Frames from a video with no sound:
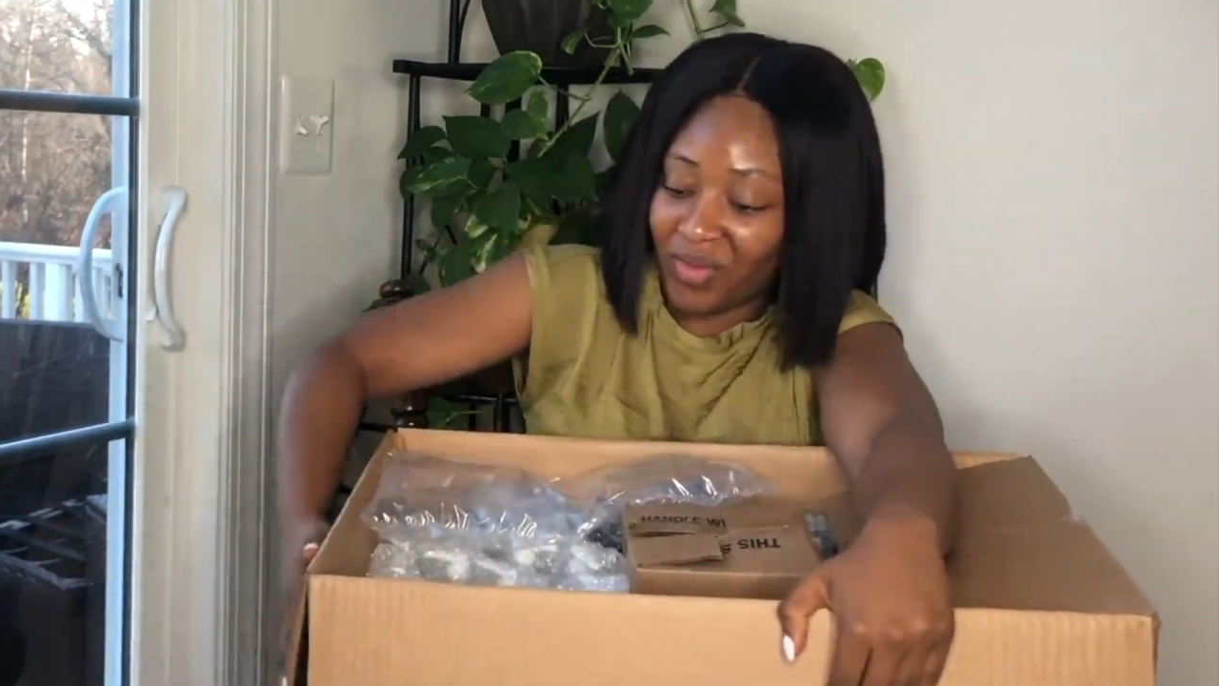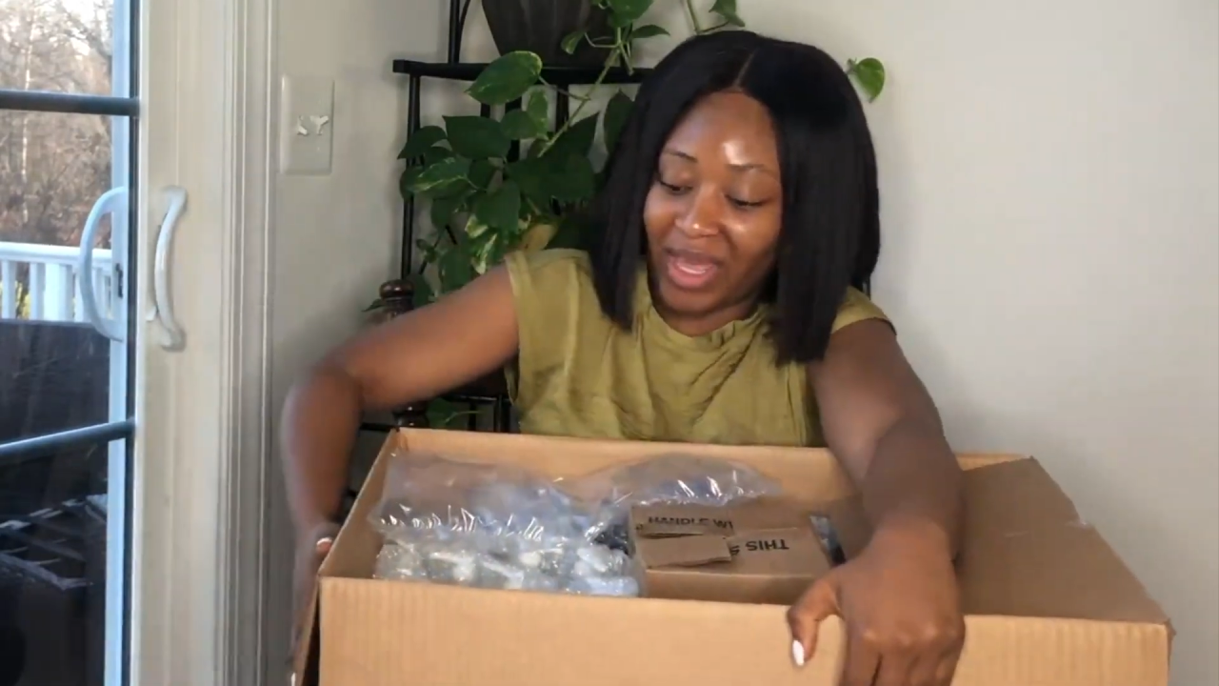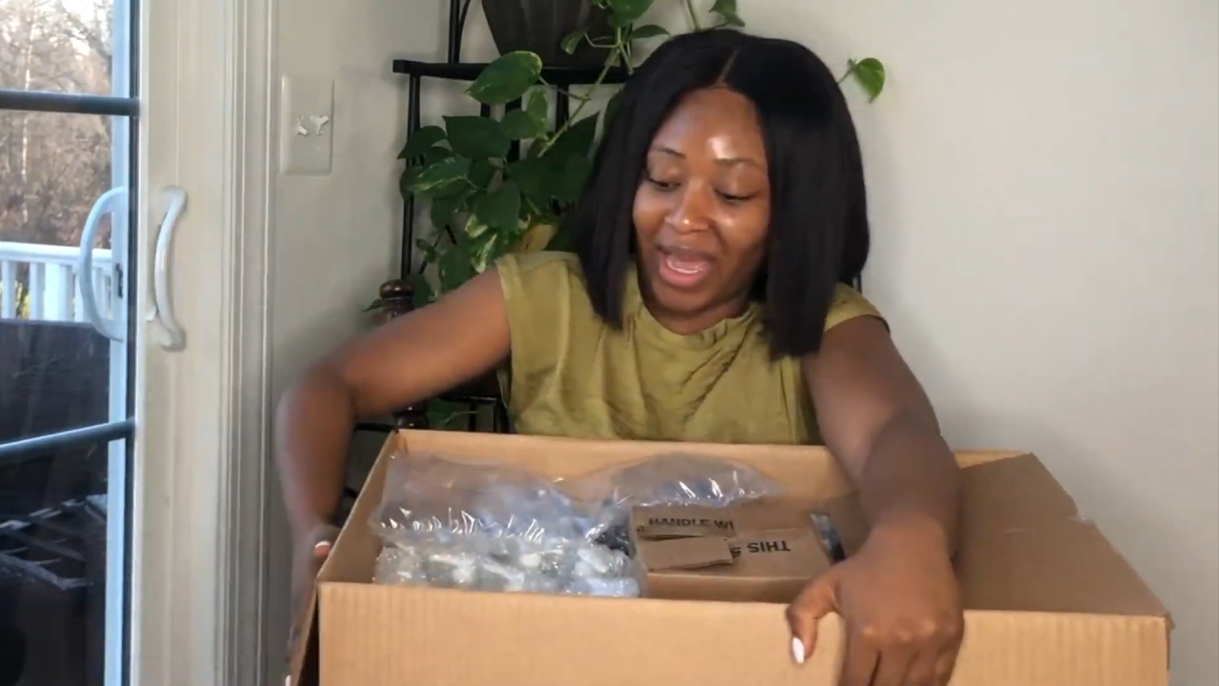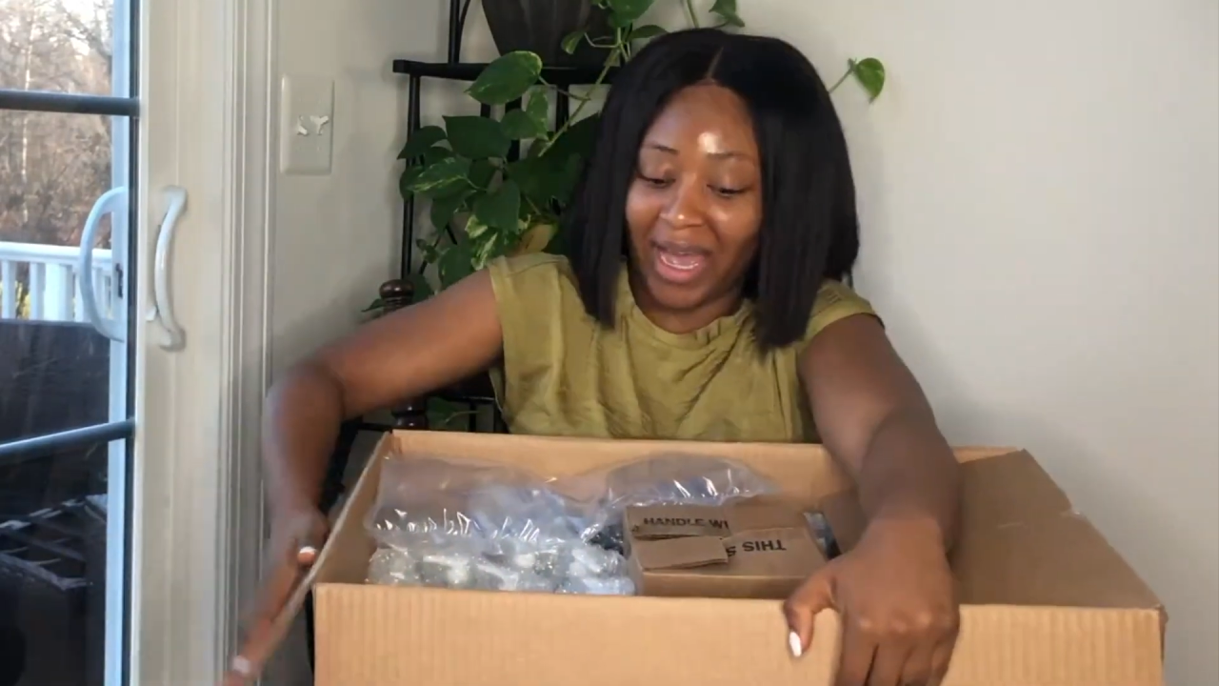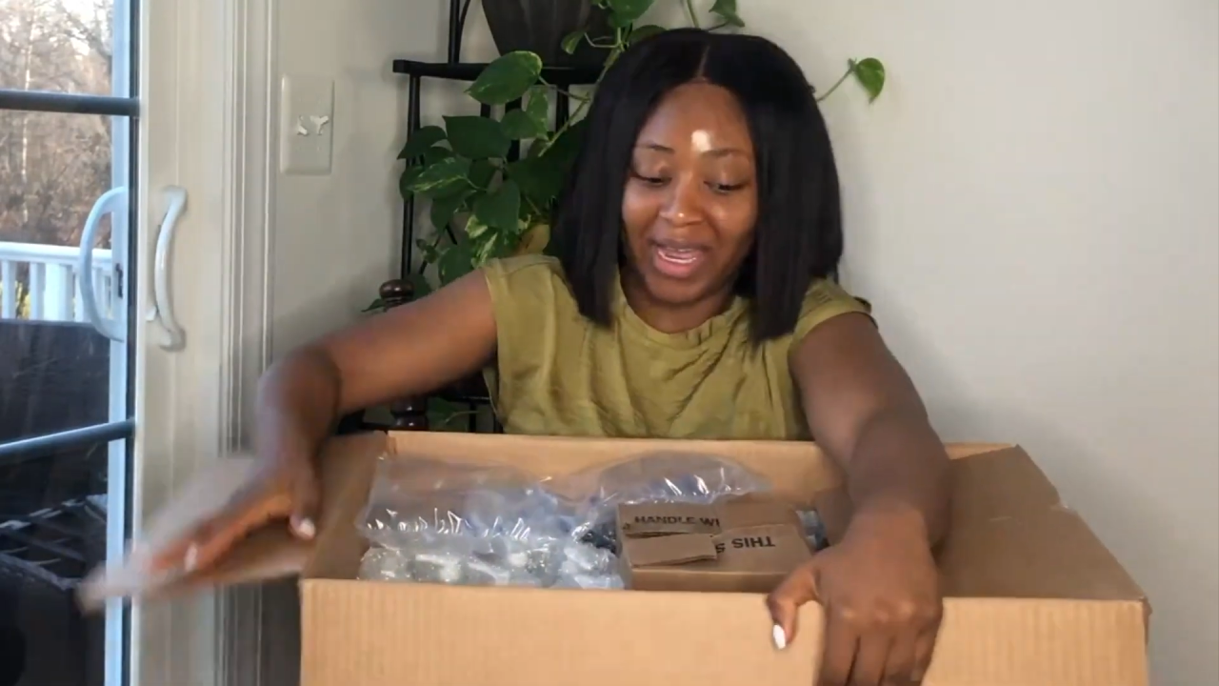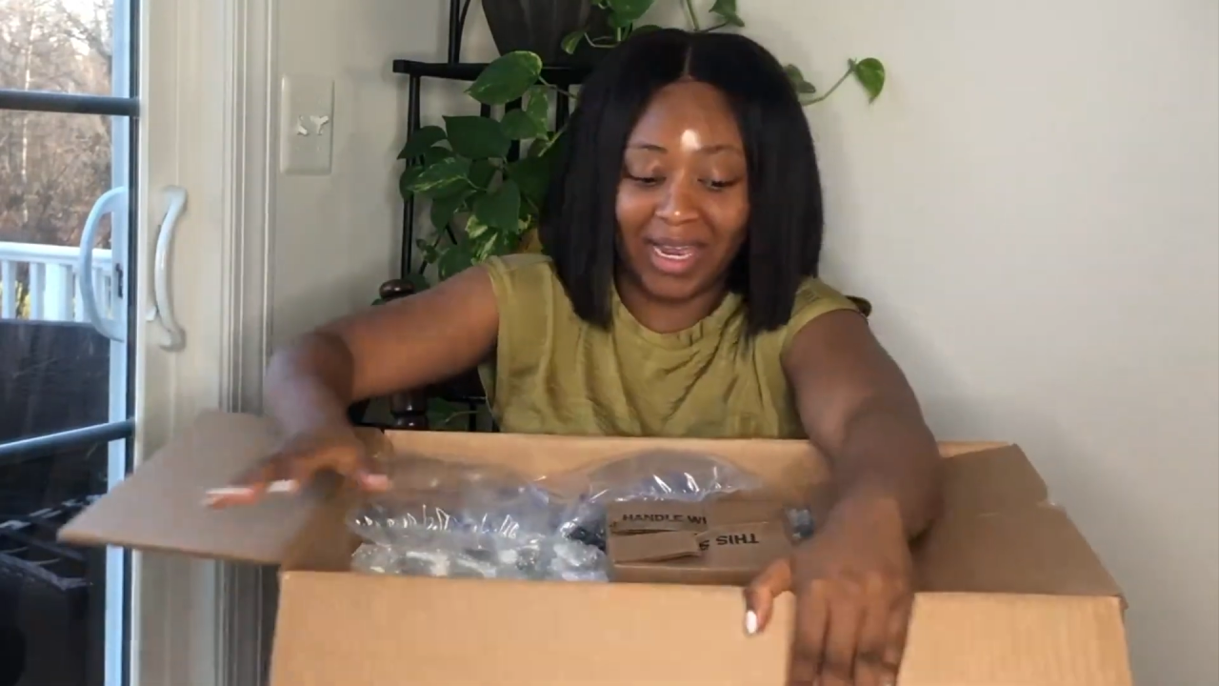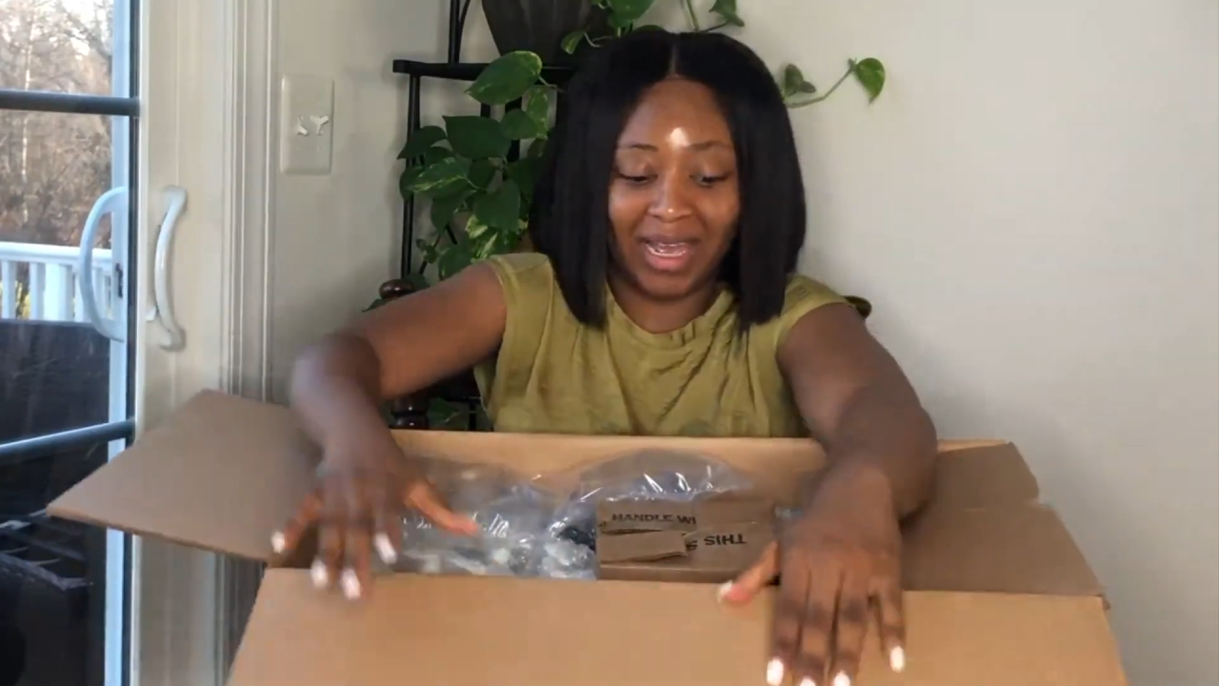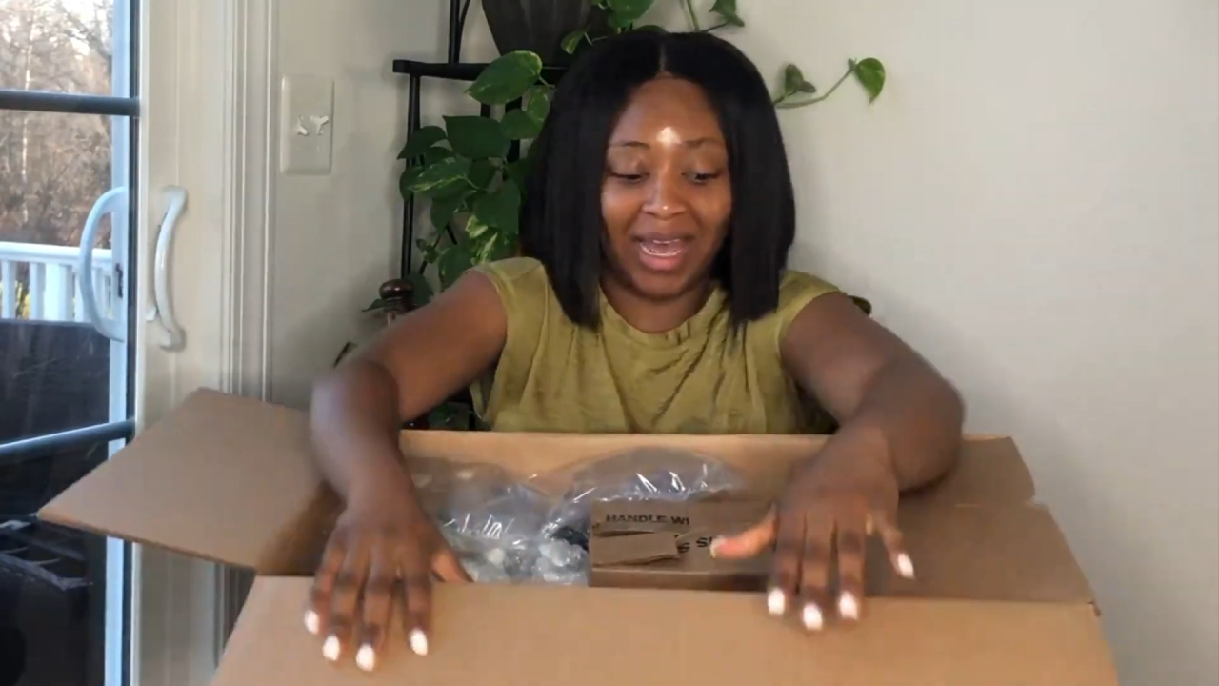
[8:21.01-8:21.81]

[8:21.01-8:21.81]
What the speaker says: that I